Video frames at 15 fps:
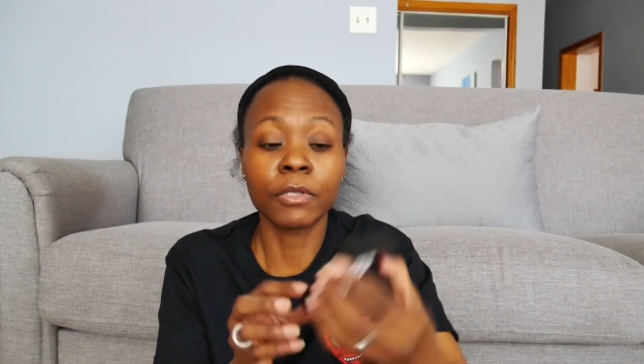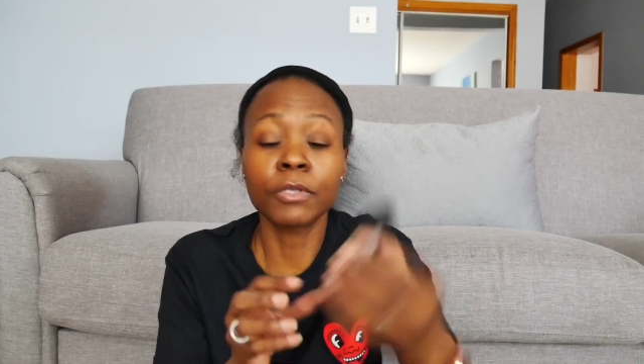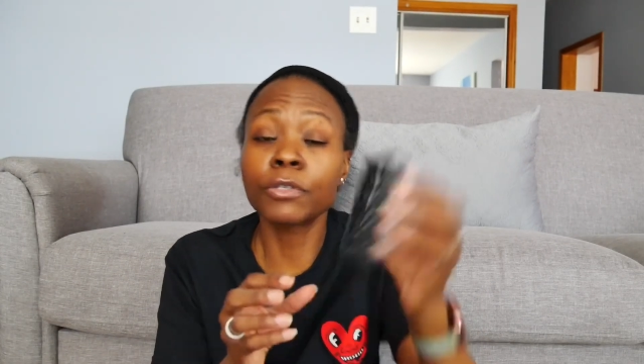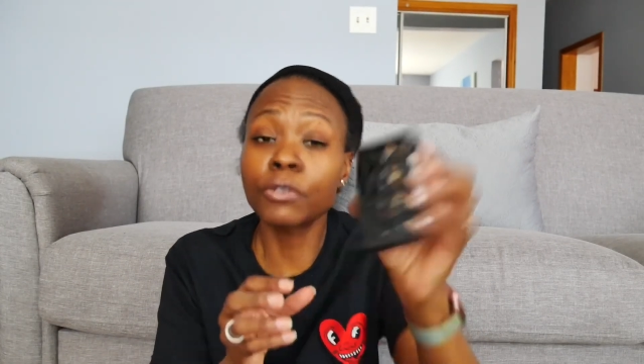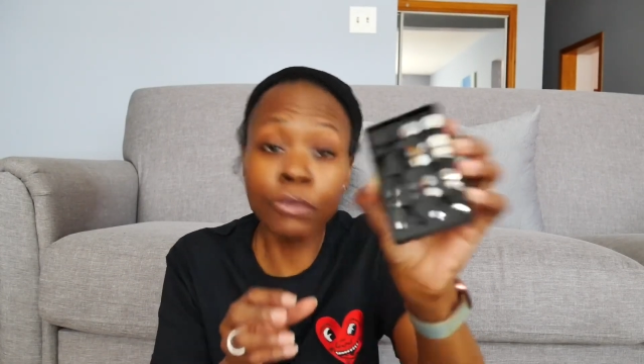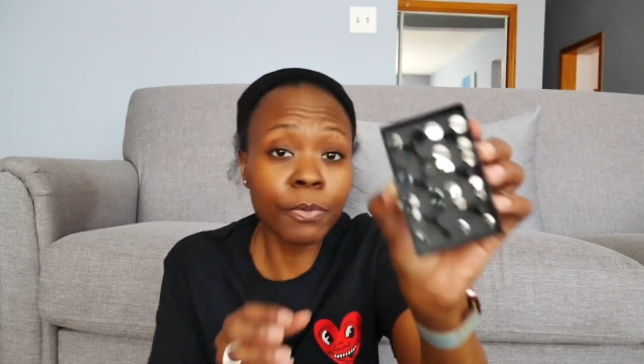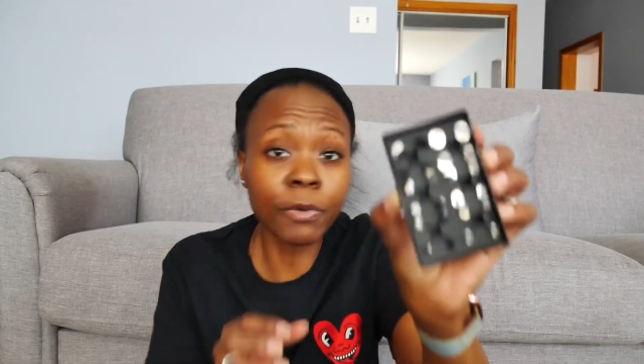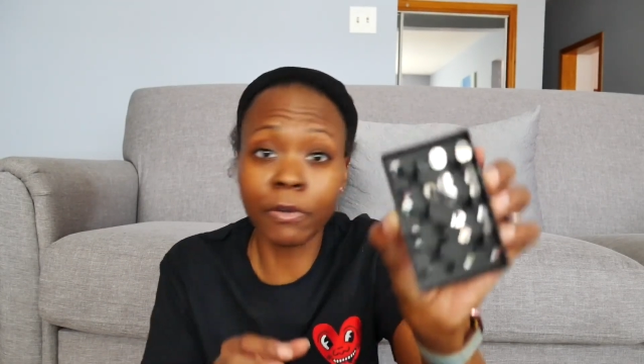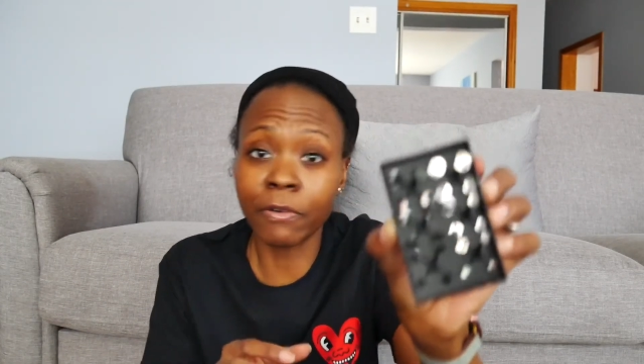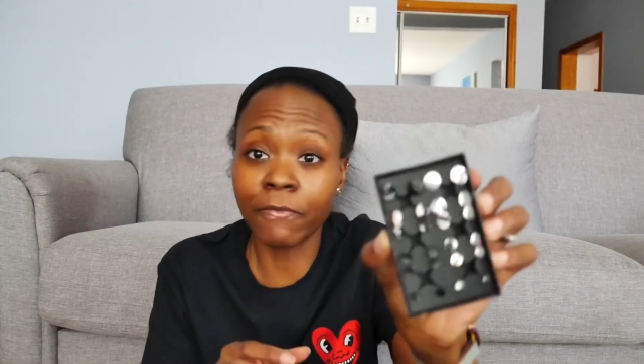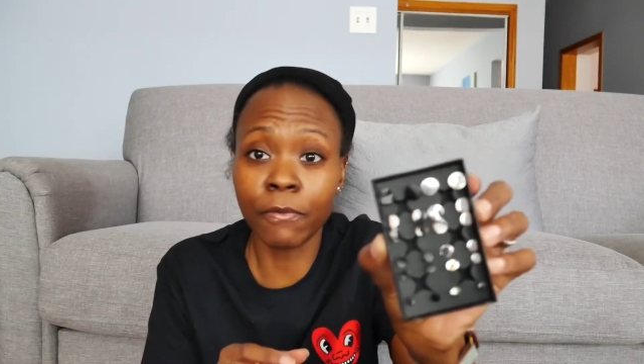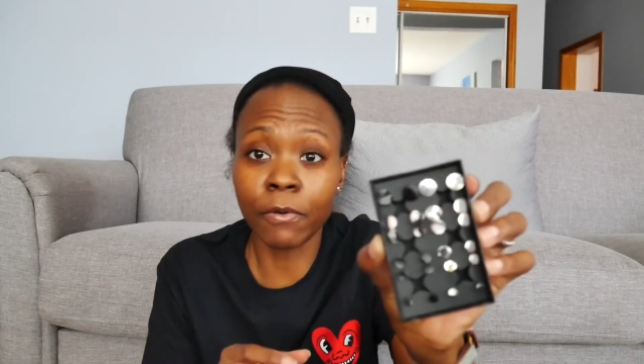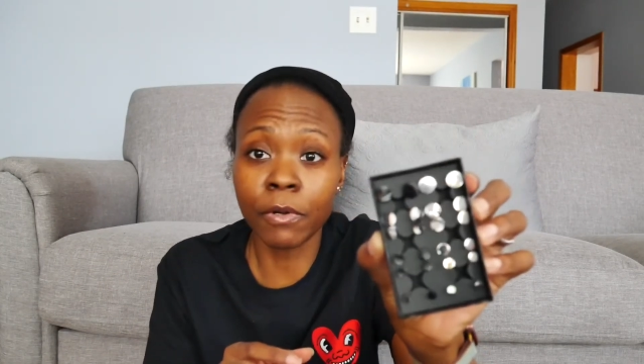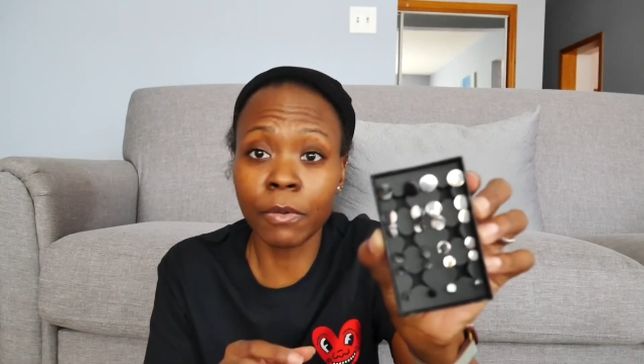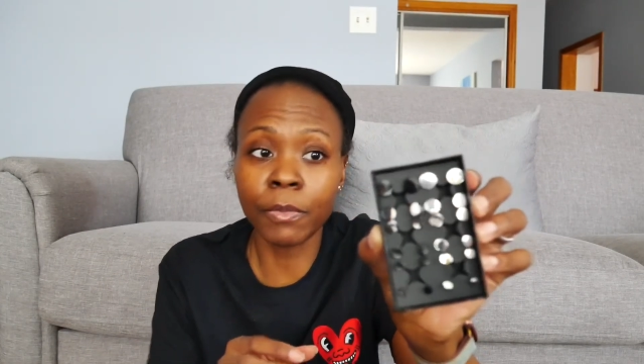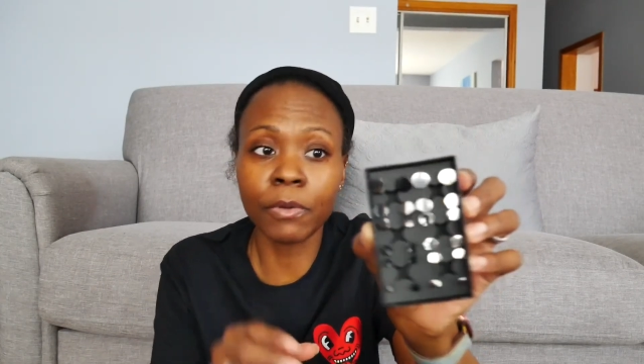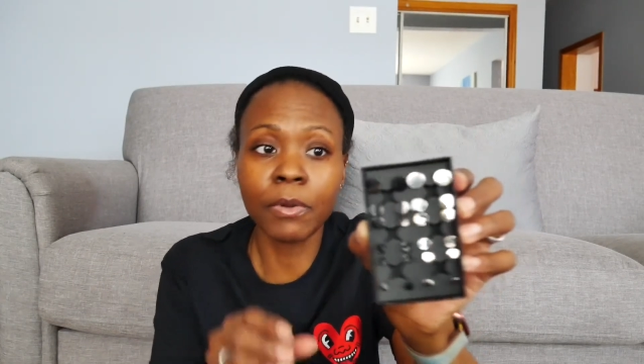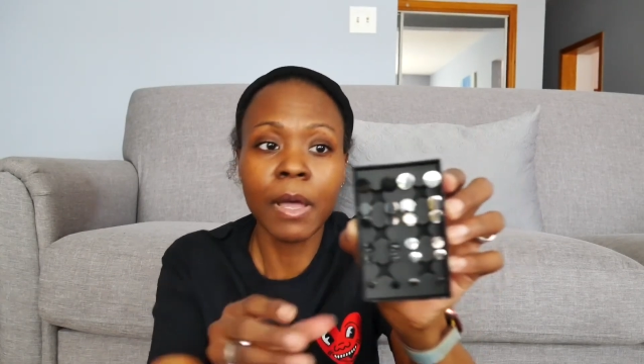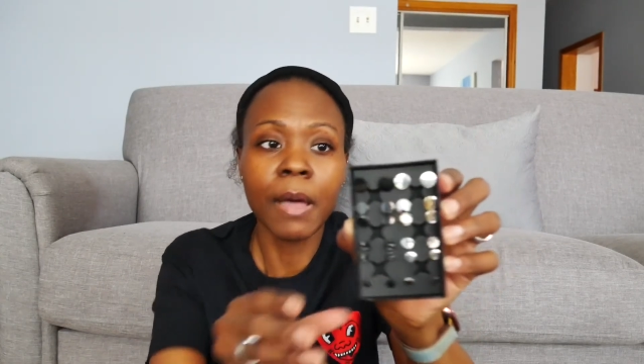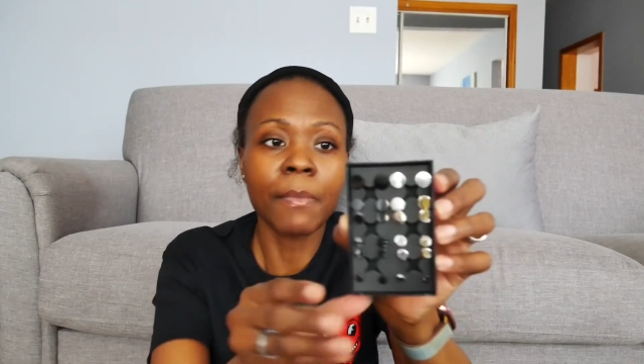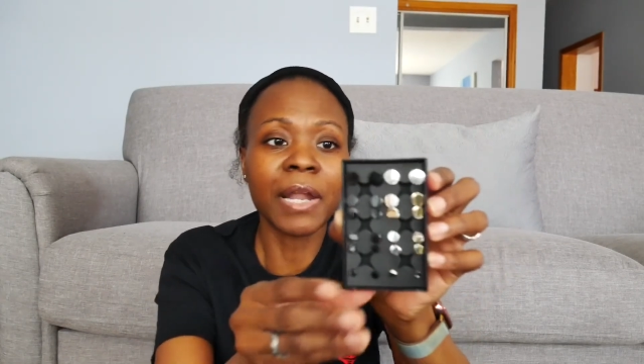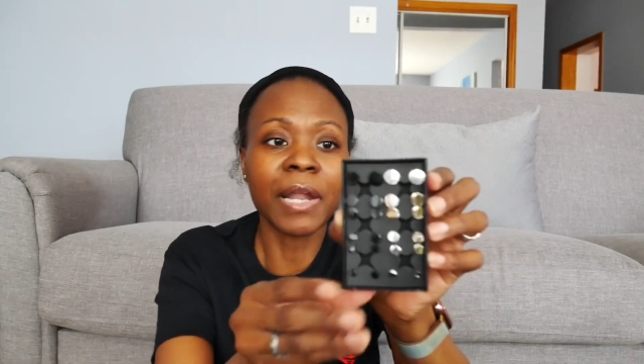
super affordable. But